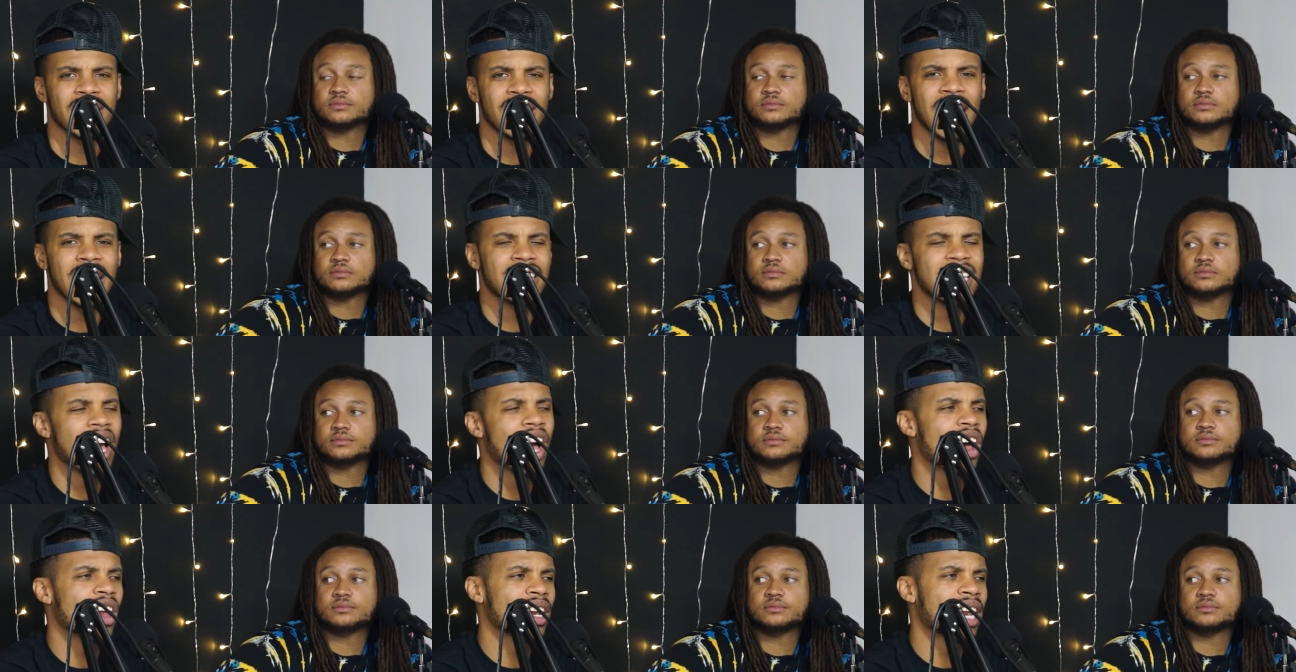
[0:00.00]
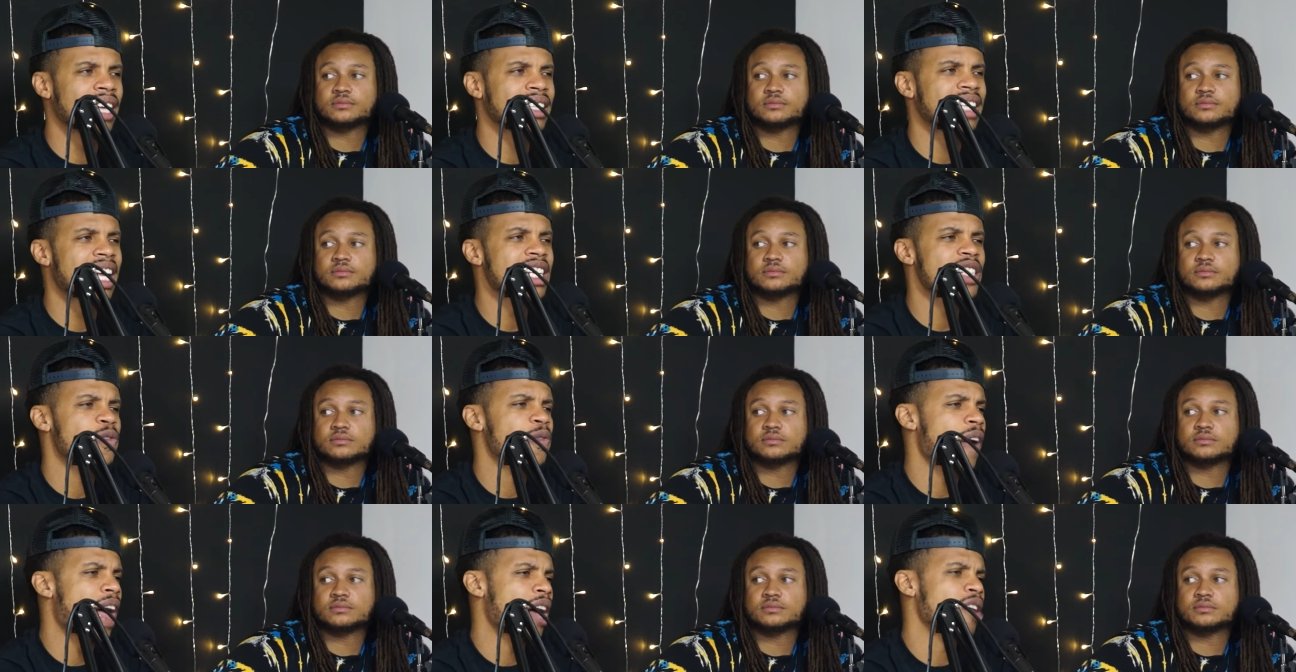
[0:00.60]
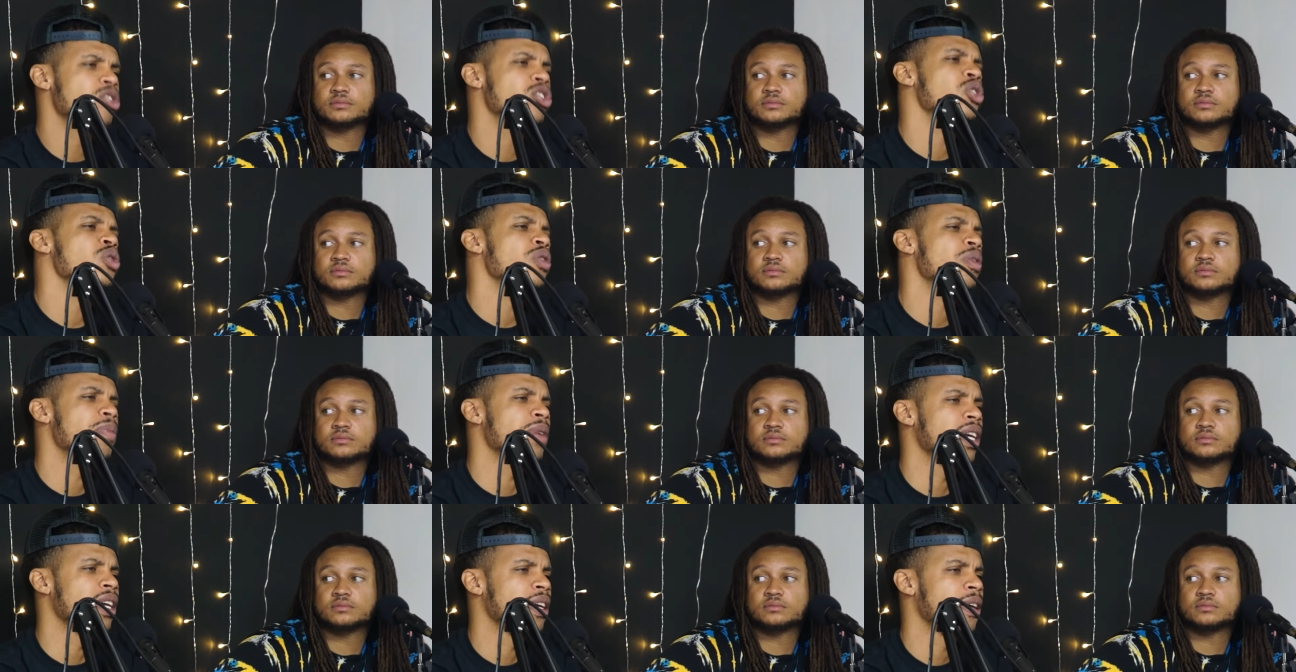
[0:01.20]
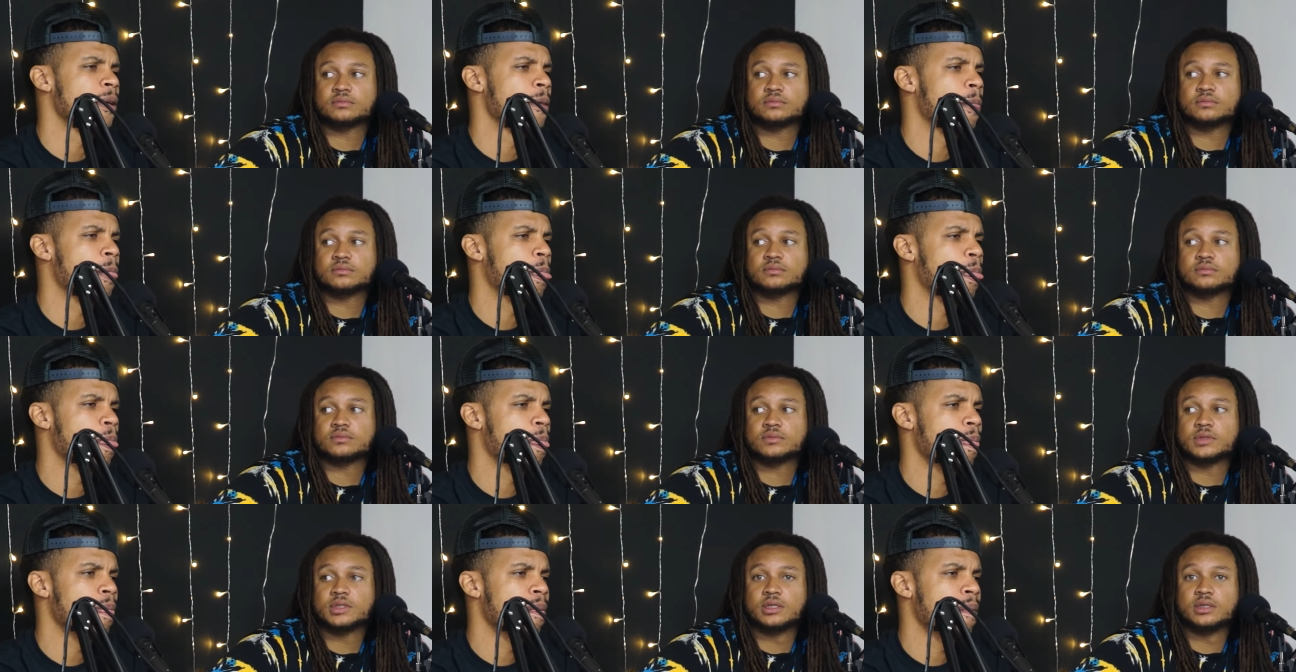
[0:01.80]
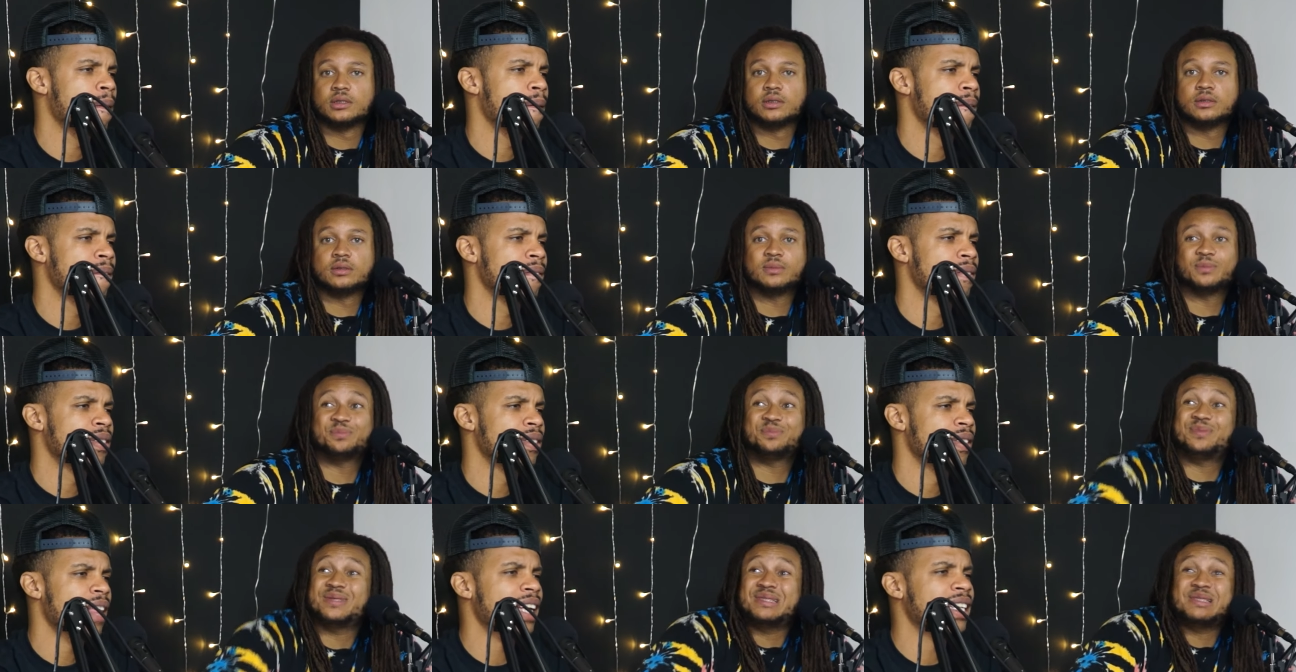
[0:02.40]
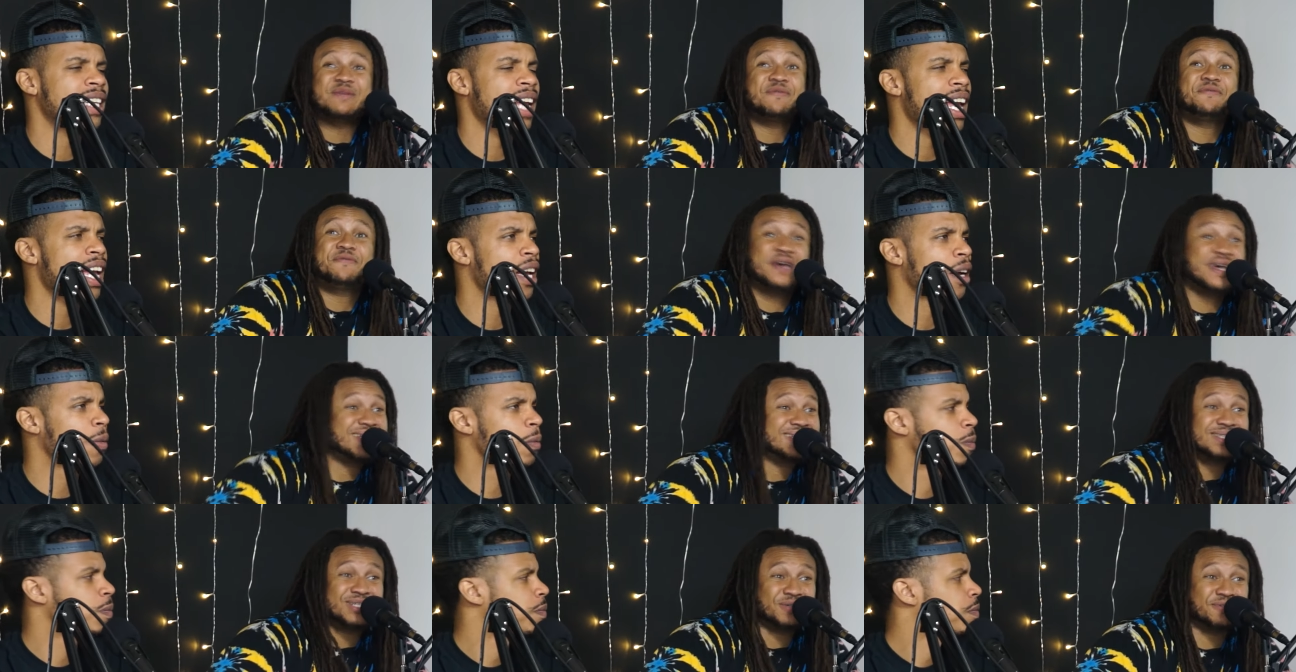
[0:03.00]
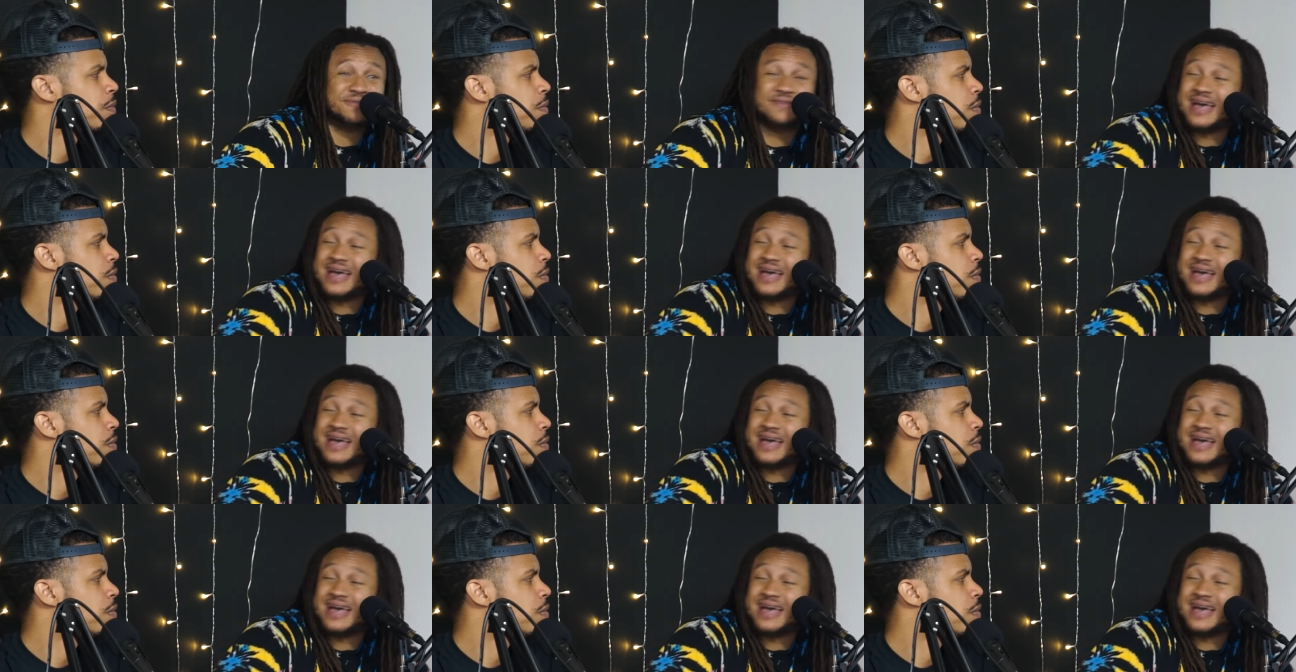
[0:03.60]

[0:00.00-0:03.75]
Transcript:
Speaker 1: like y'all, like that's foul too to me. Yeah.
Speaker 2: Like the feds are